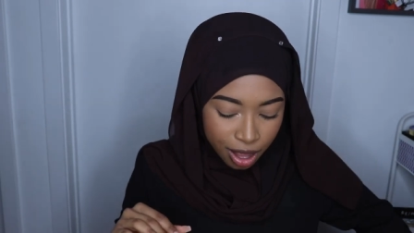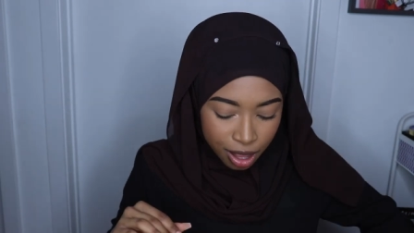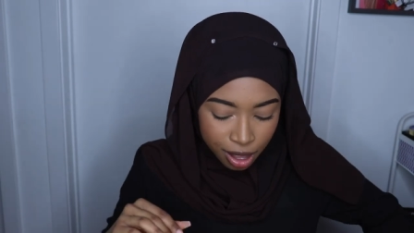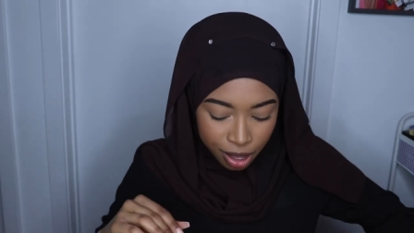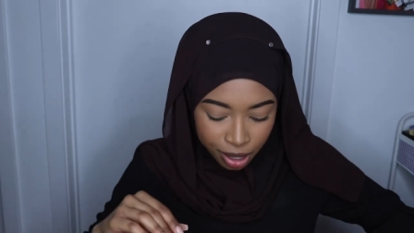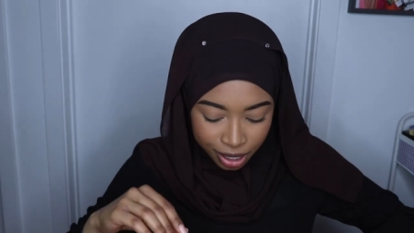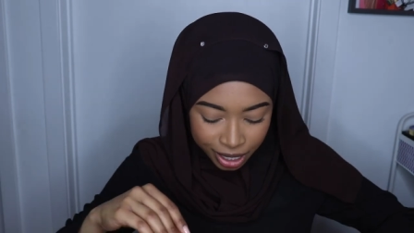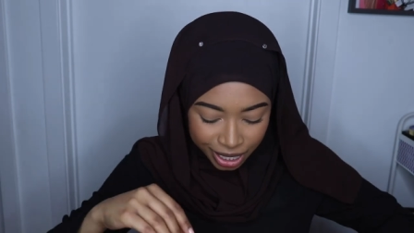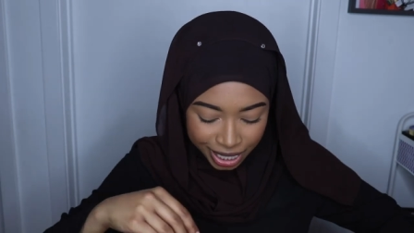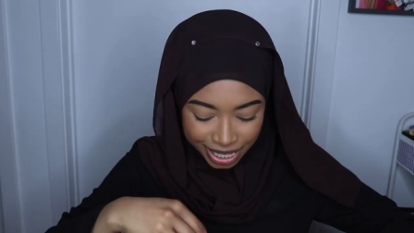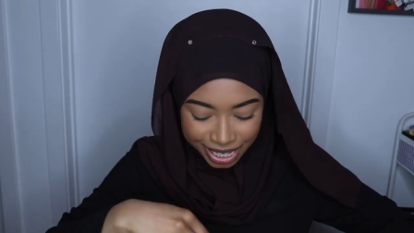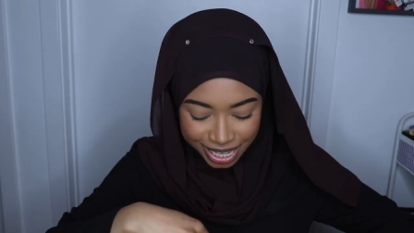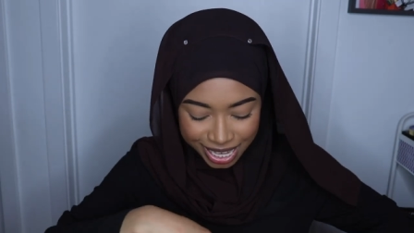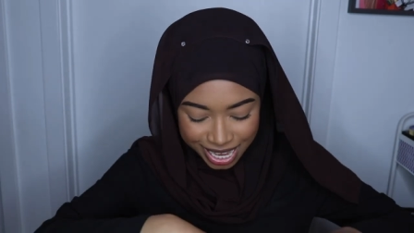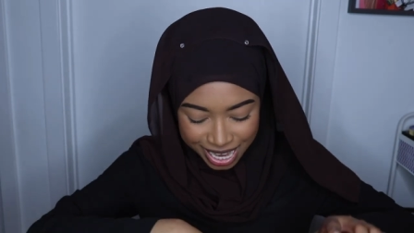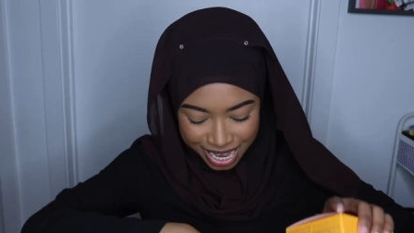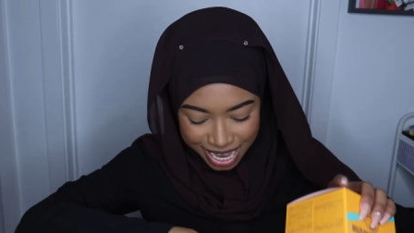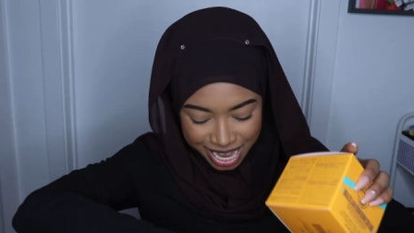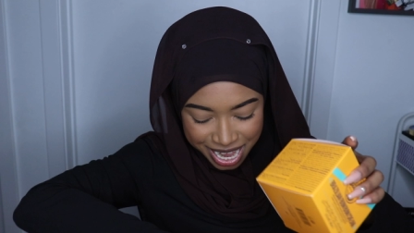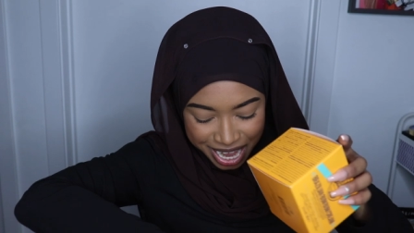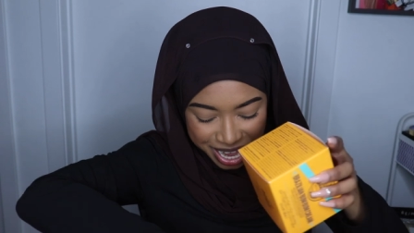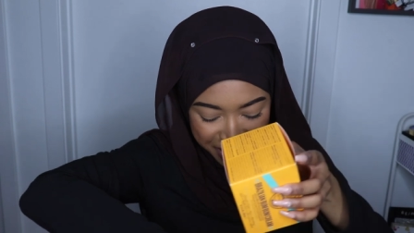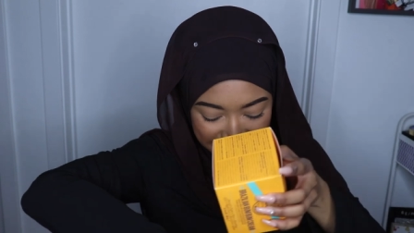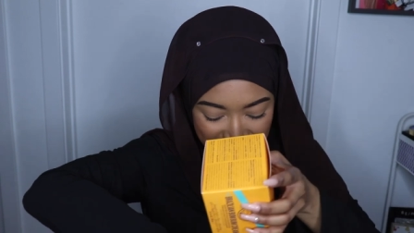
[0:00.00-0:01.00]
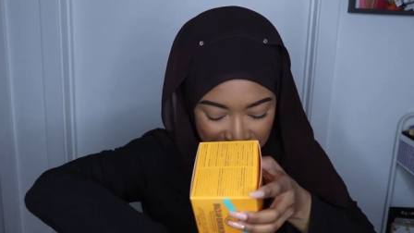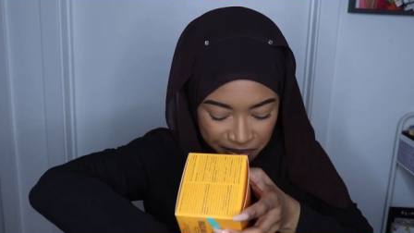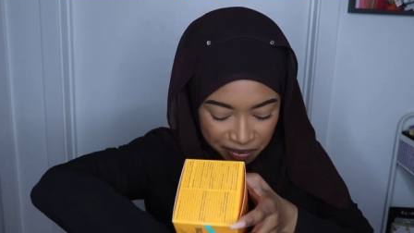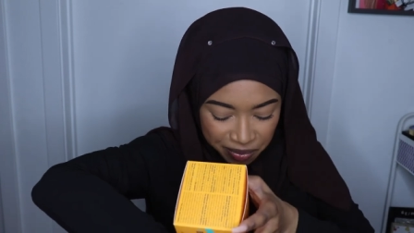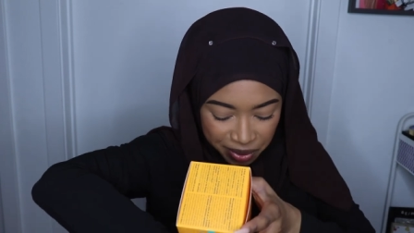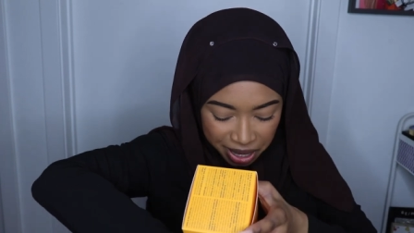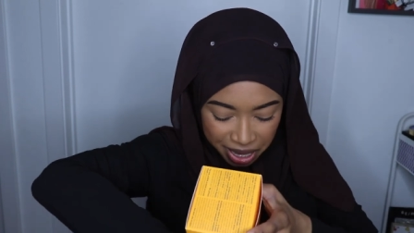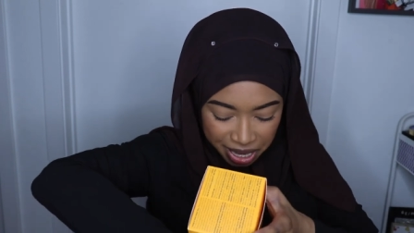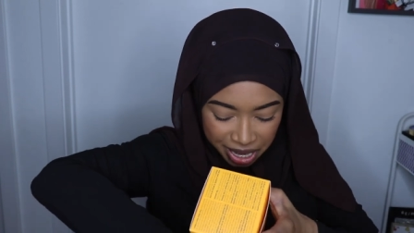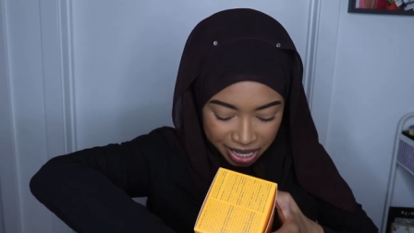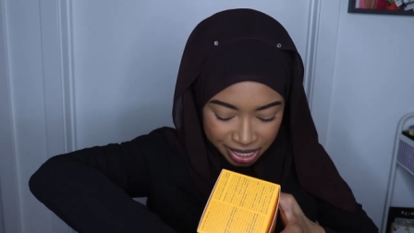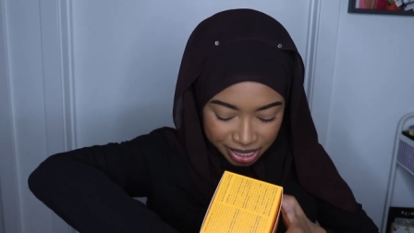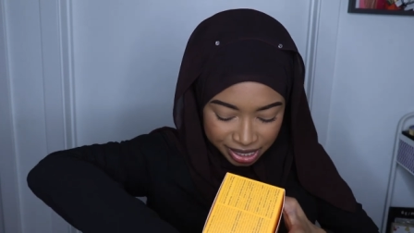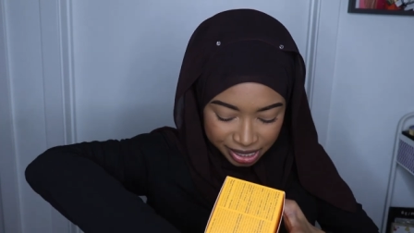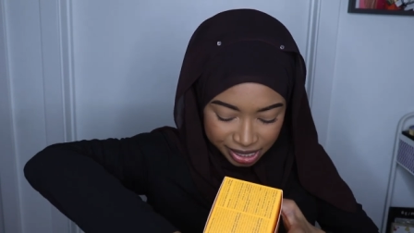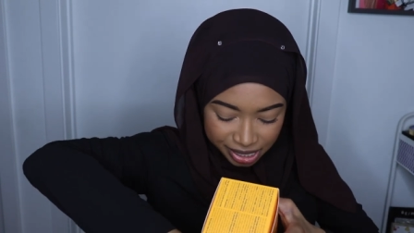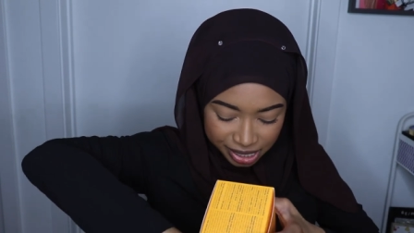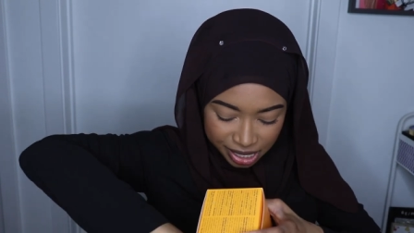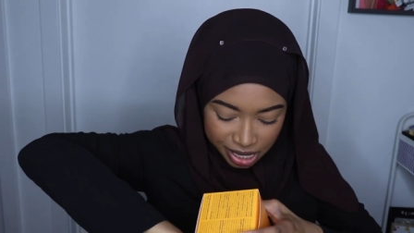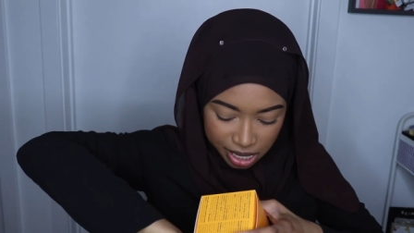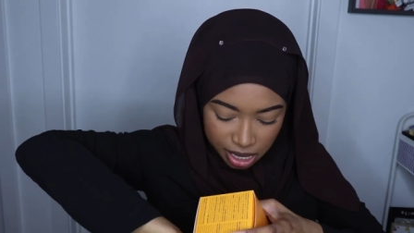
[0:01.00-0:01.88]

but